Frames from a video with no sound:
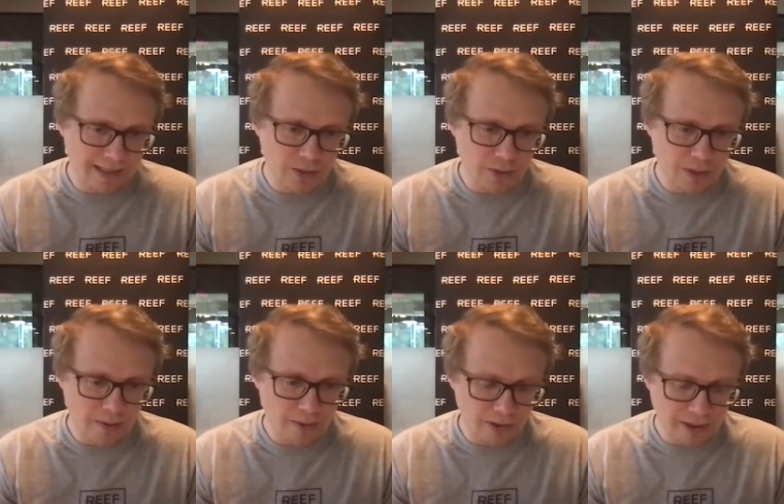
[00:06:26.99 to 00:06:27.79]
into
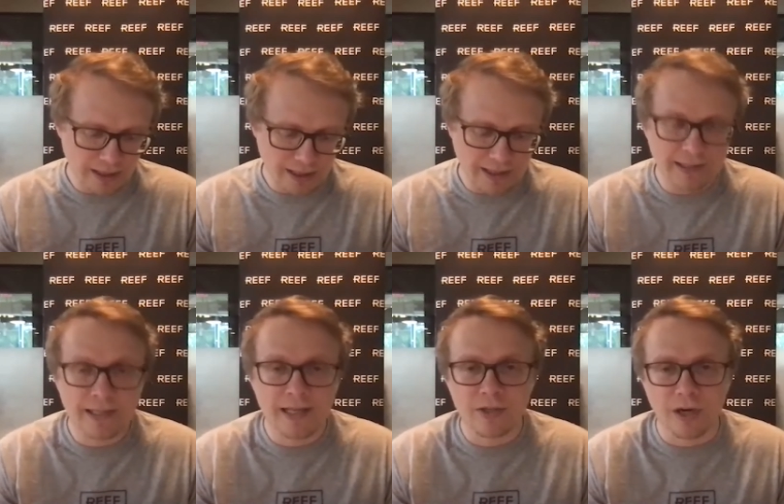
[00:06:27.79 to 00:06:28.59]
our uh,
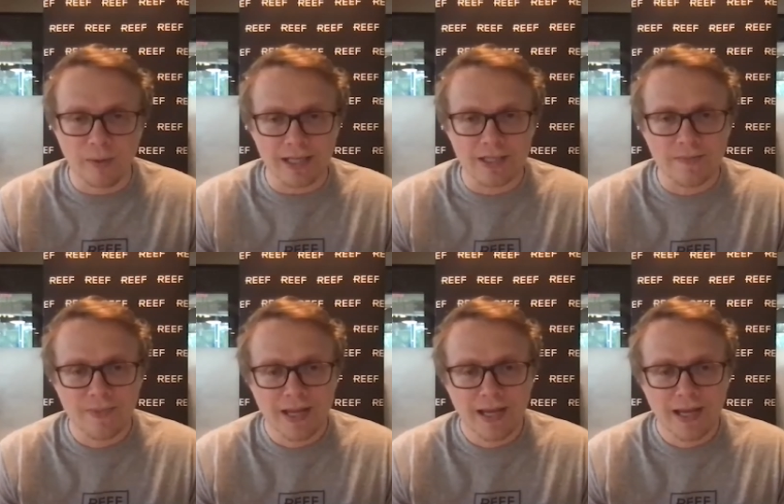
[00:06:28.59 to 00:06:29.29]
into our ranks.